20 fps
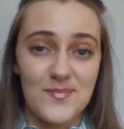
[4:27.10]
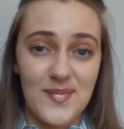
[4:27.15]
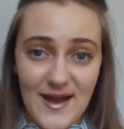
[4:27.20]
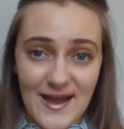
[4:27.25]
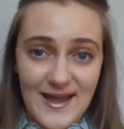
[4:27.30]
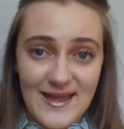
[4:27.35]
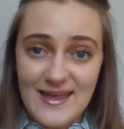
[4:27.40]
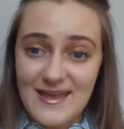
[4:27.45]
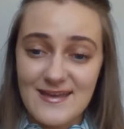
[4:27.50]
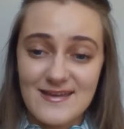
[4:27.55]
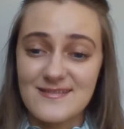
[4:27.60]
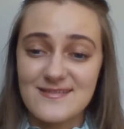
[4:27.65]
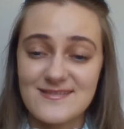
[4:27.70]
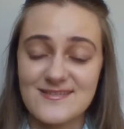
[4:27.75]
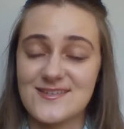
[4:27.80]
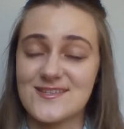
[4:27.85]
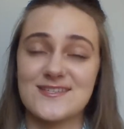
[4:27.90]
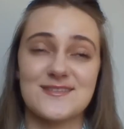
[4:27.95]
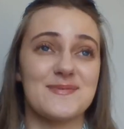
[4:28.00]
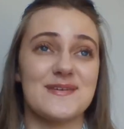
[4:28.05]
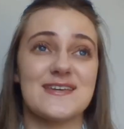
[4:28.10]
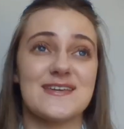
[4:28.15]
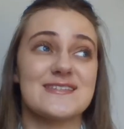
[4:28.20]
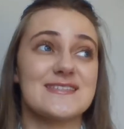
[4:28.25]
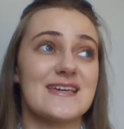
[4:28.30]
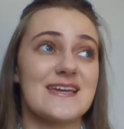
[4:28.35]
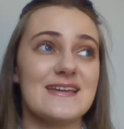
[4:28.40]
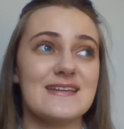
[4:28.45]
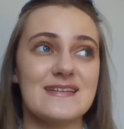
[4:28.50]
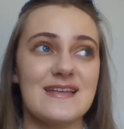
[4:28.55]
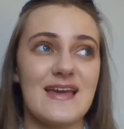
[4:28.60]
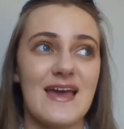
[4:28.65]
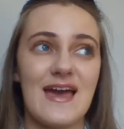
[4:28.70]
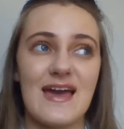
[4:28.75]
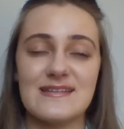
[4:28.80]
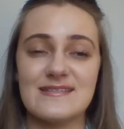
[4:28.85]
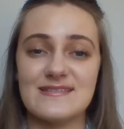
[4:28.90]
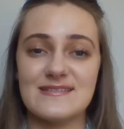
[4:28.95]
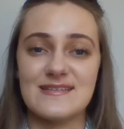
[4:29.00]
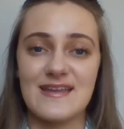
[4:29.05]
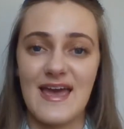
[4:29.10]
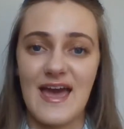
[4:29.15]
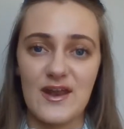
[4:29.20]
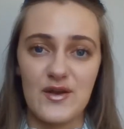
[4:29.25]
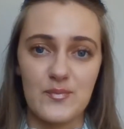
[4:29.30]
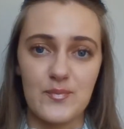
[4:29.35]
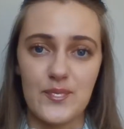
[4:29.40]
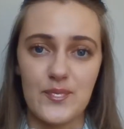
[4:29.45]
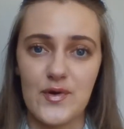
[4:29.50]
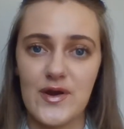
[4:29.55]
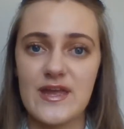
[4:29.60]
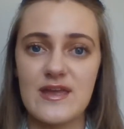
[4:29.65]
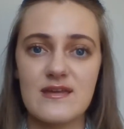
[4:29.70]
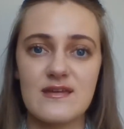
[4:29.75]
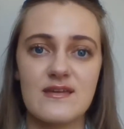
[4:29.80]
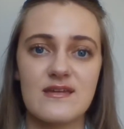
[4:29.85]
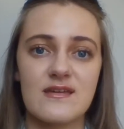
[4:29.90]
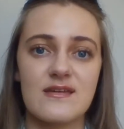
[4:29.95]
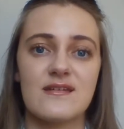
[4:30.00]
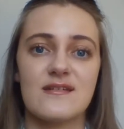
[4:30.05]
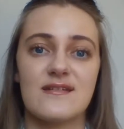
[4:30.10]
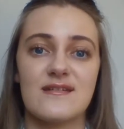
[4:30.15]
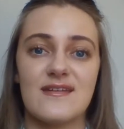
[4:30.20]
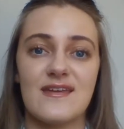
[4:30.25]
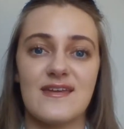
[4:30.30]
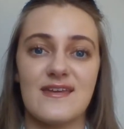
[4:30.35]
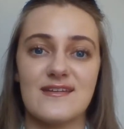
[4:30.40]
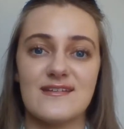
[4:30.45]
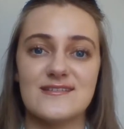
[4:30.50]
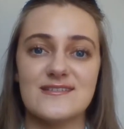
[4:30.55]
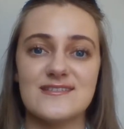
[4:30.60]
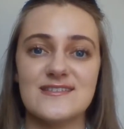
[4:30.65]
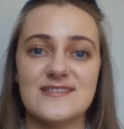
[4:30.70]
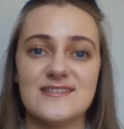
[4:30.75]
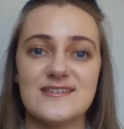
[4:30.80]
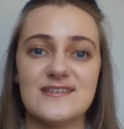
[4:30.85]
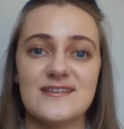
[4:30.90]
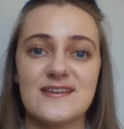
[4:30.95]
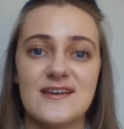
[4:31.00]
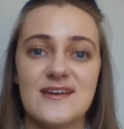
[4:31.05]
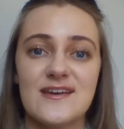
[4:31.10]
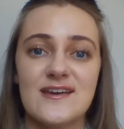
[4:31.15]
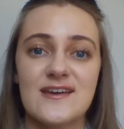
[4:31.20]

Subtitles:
by it just because I hadn't had a break, and